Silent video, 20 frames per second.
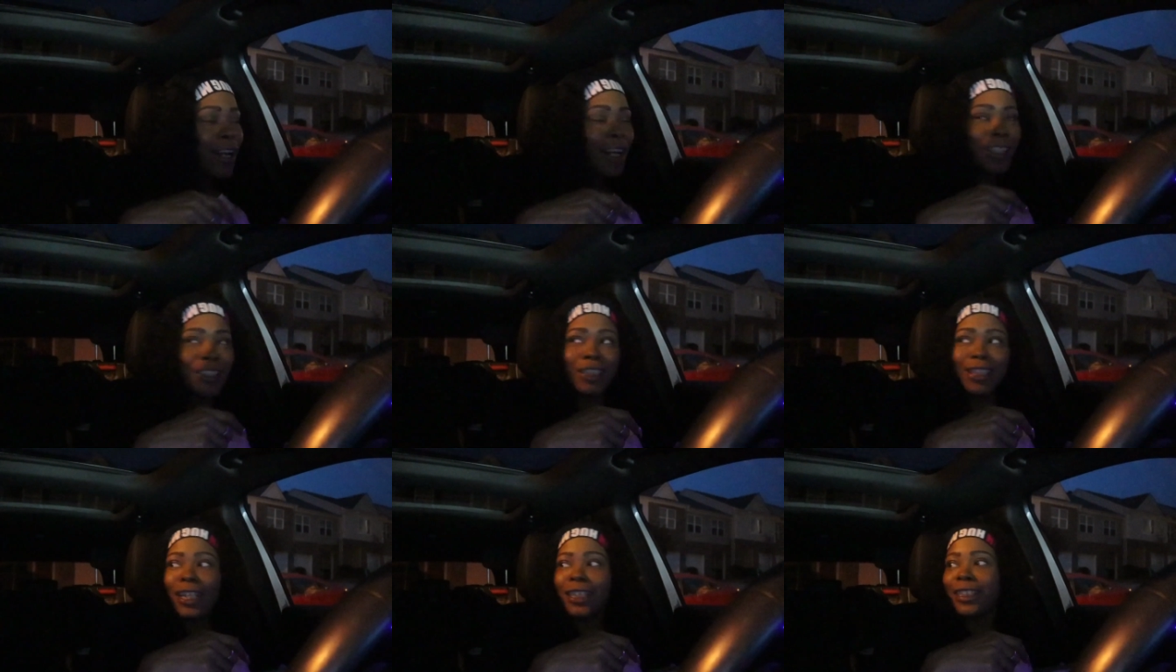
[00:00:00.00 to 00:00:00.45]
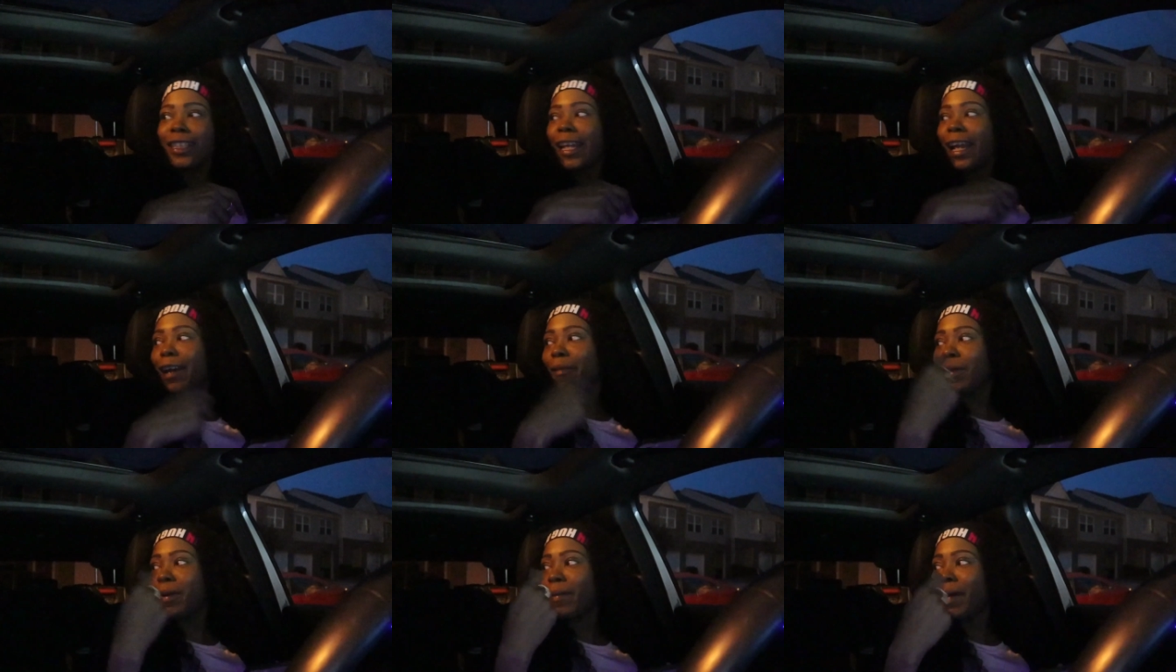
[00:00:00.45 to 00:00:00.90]
Ashanti
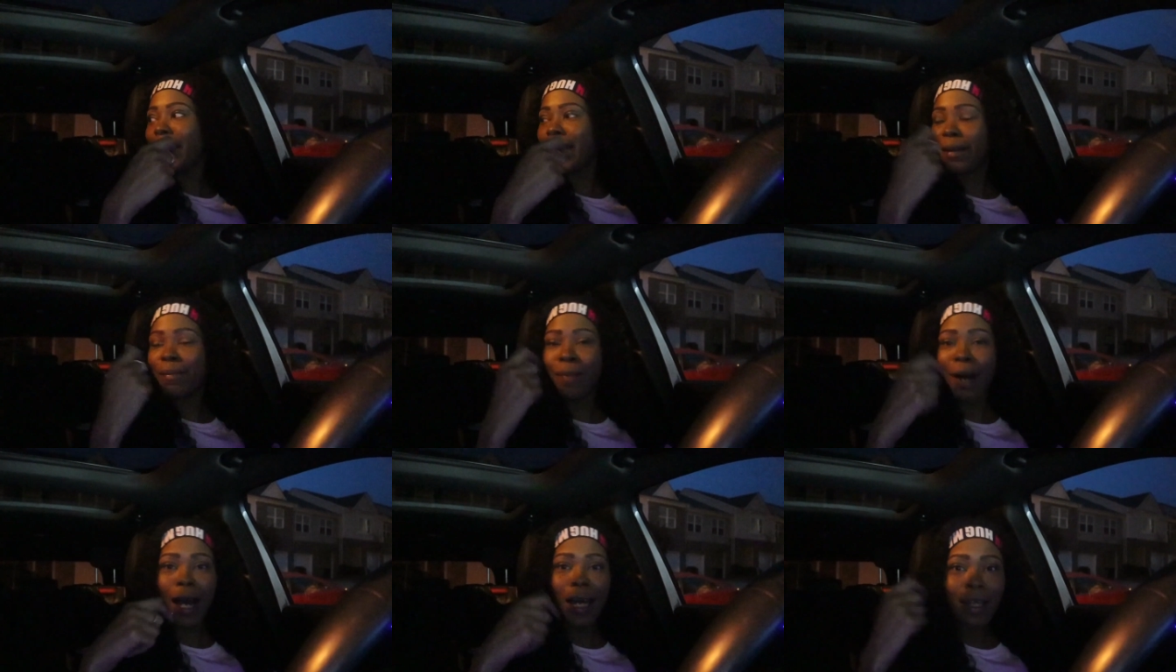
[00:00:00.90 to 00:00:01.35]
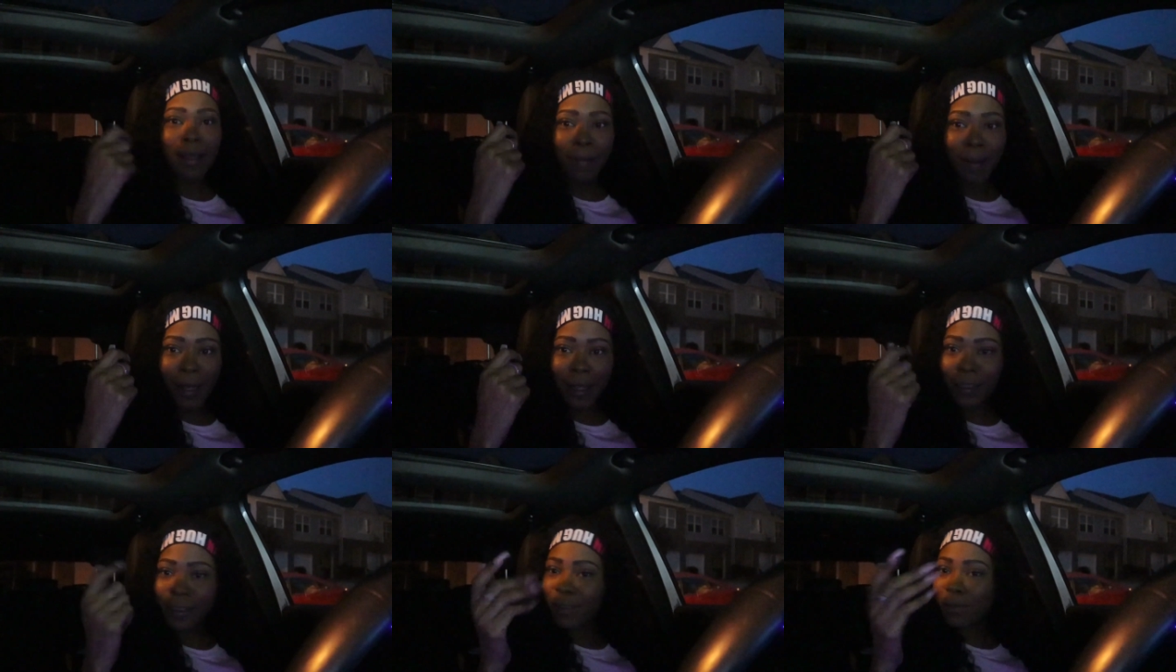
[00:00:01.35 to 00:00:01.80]
had me making body
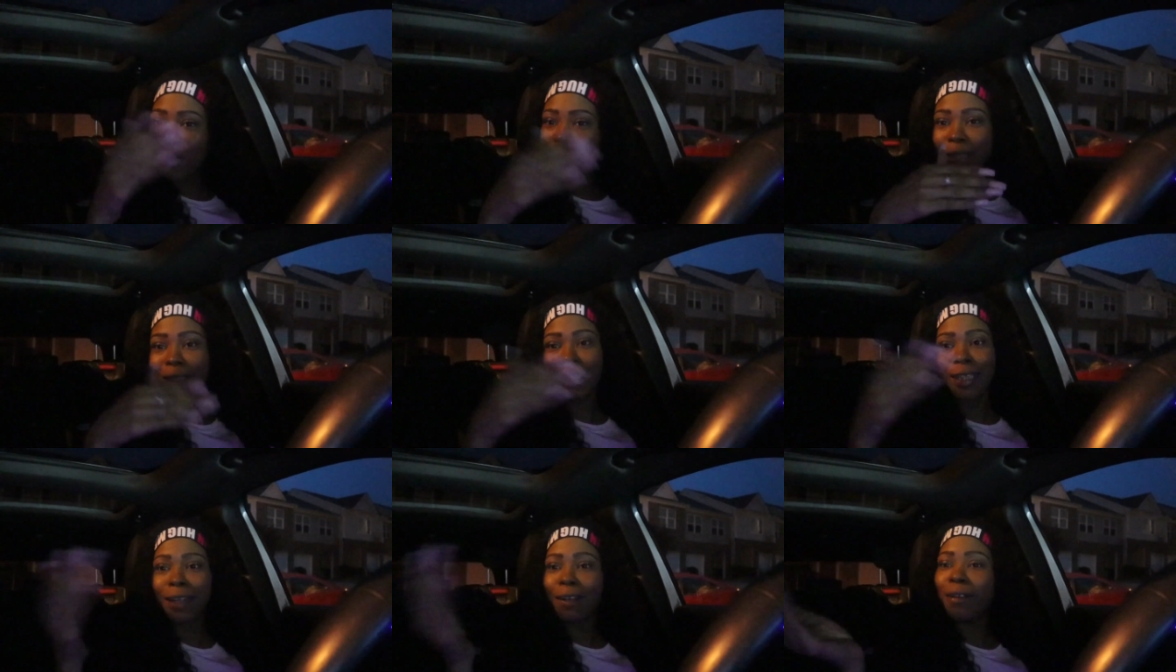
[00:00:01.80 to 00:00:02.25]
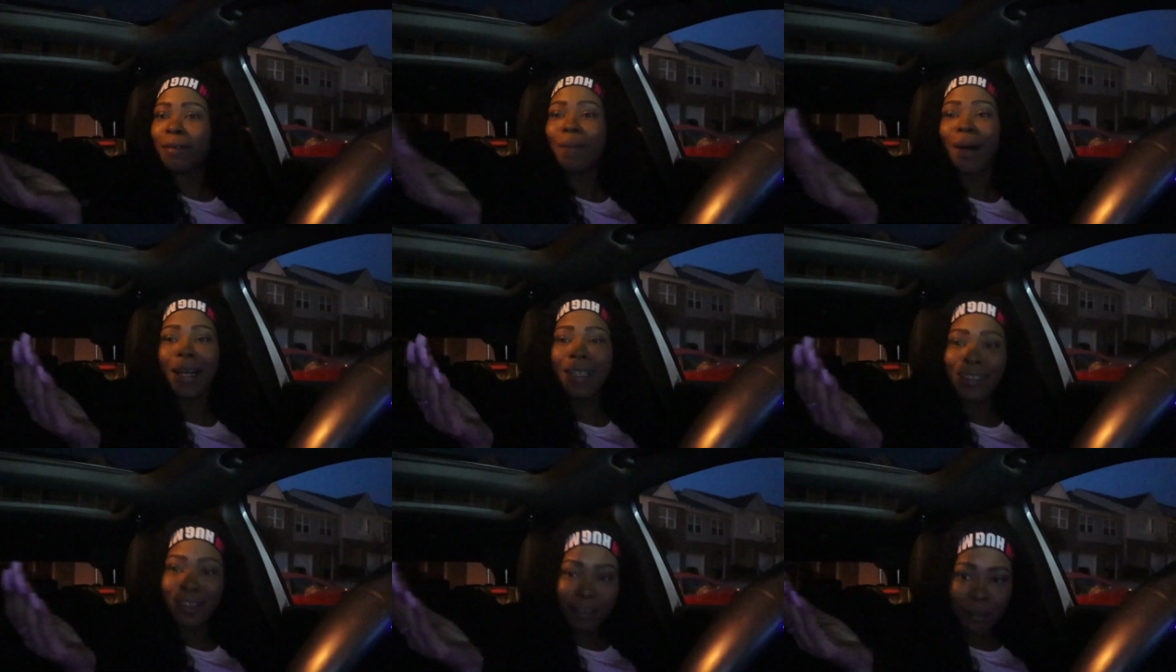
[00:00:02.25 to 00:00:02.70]
butters, watching
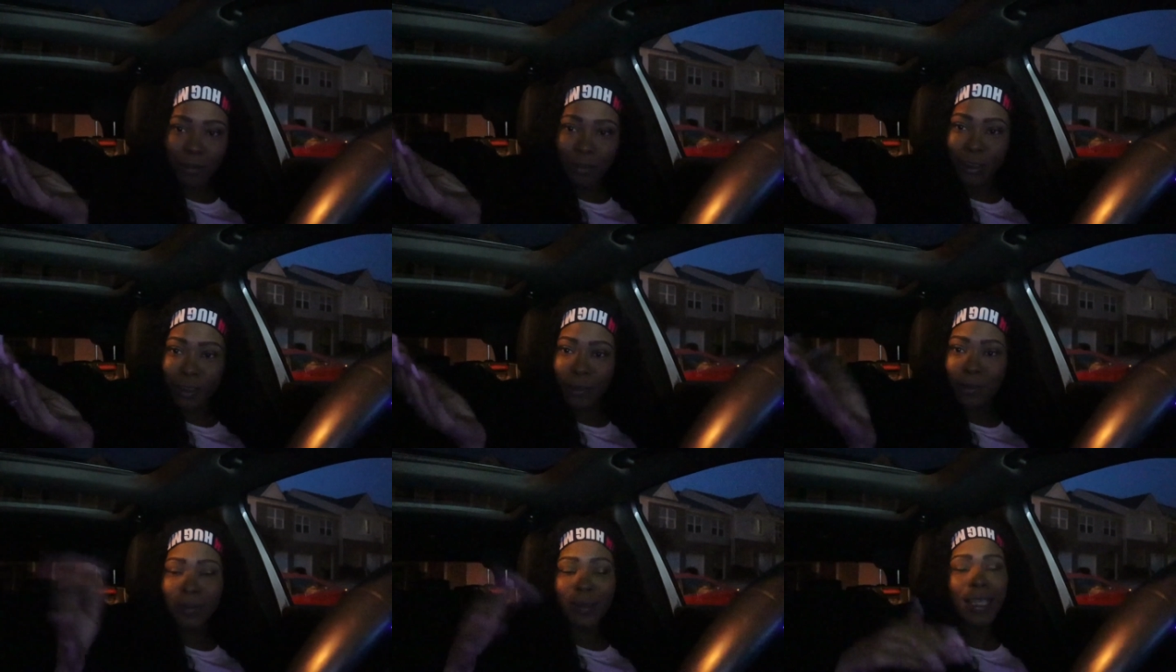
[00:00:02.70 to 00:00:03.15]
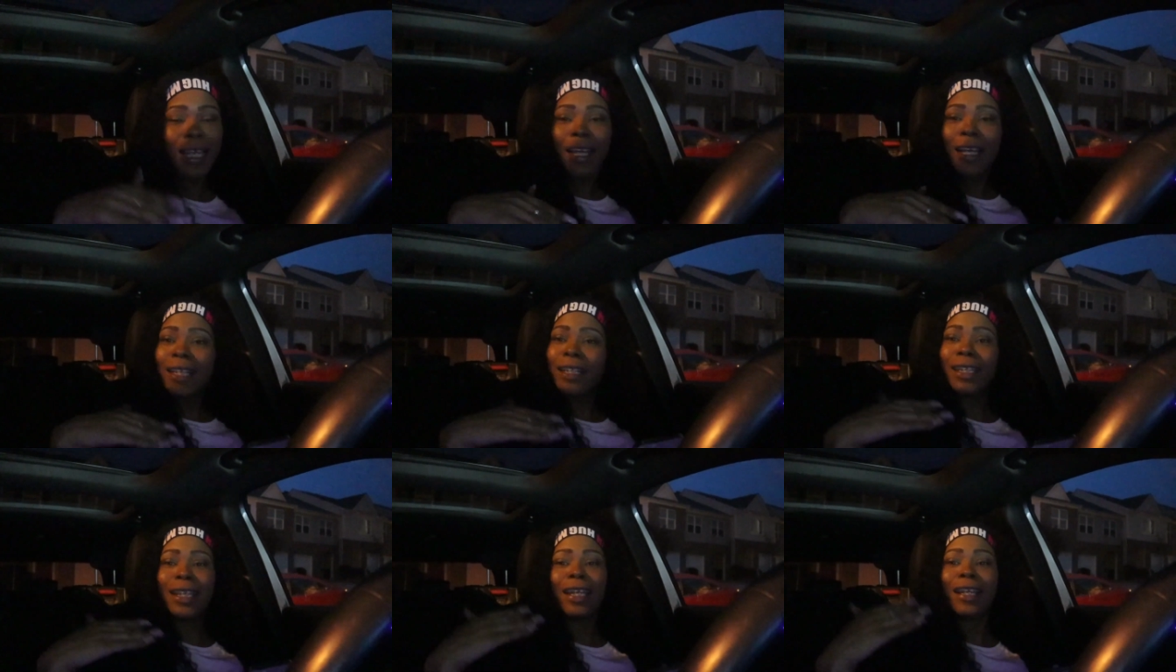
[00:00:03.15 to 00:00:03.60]
everybody's
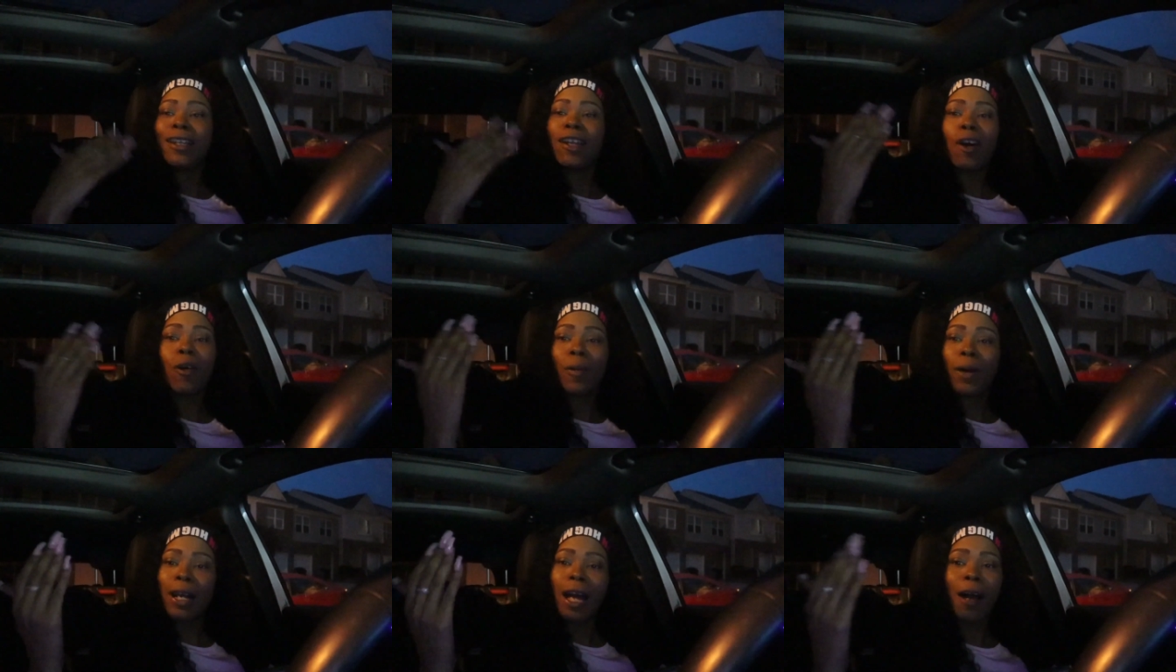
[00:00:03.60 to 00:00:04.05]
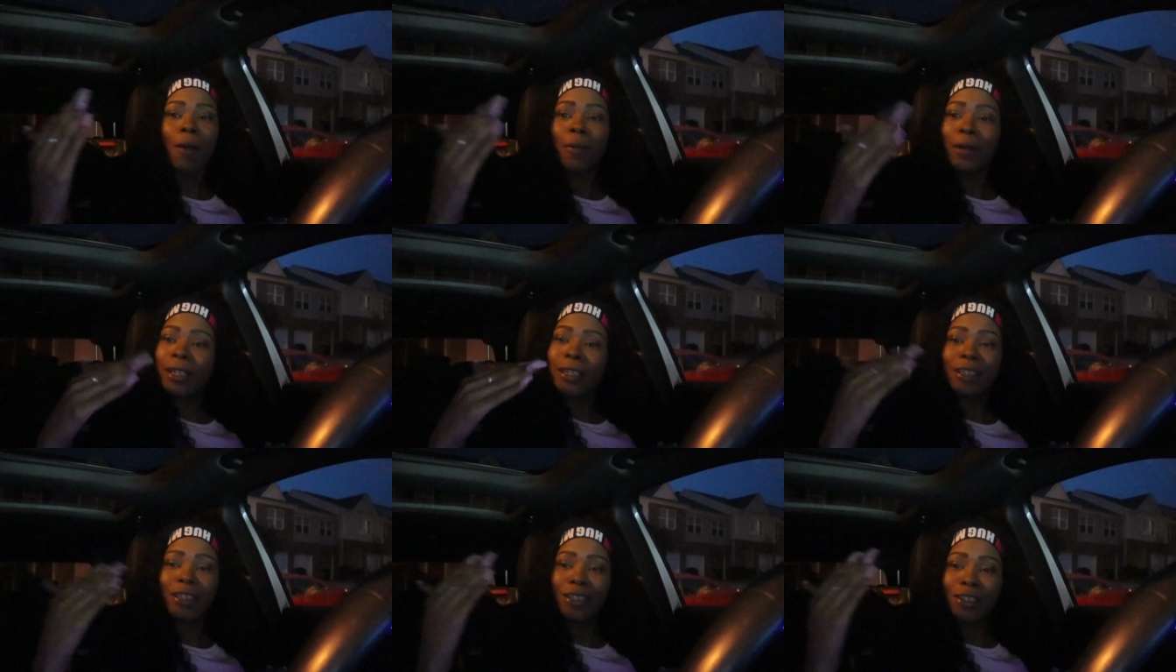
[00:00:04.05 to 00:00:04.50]
YouTubes. Didn't know what I
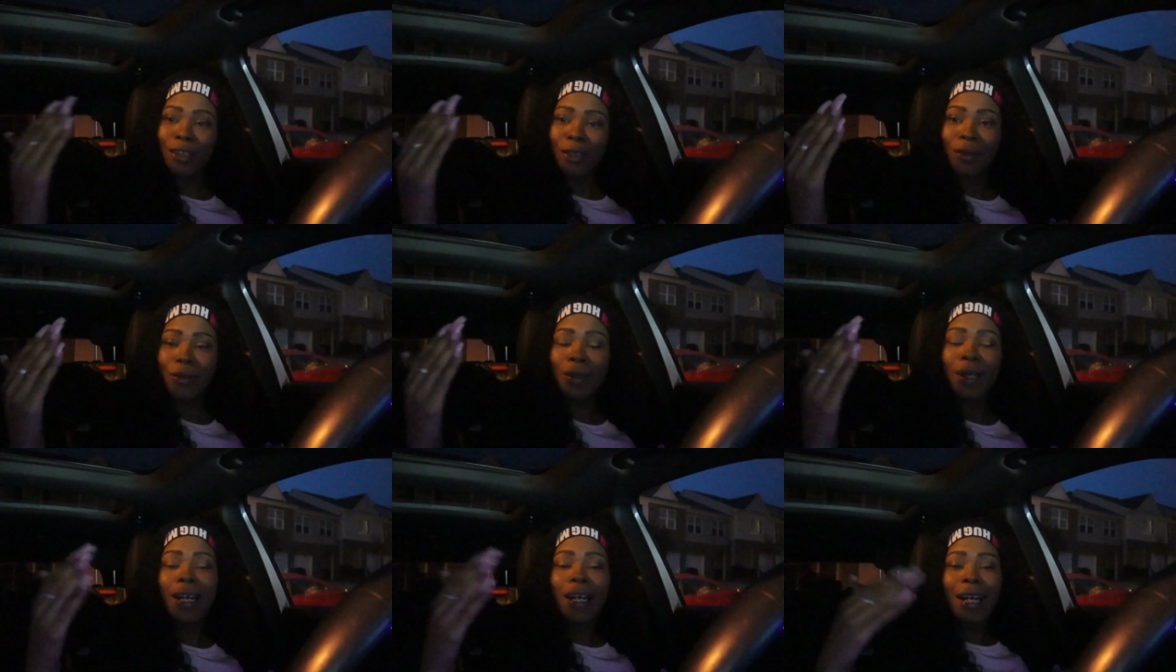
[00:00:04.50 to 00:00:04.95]
wanted to do